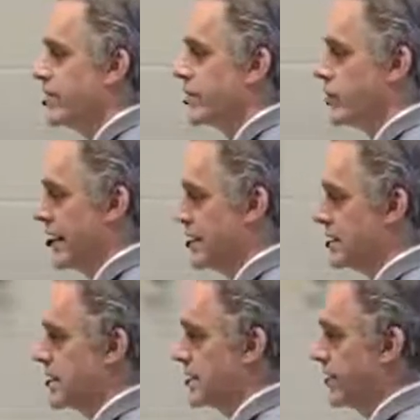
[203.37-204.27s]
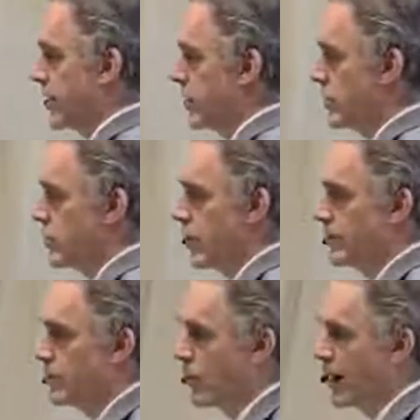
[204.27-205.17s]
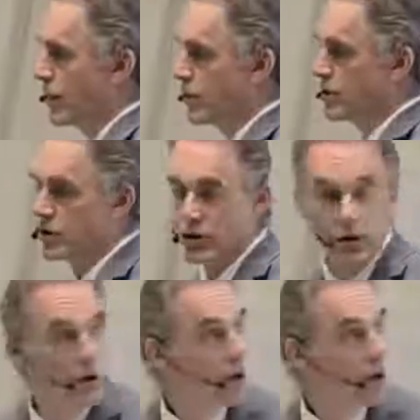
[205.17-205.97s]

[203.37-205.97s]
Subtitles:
the traits does a very good job as well, which is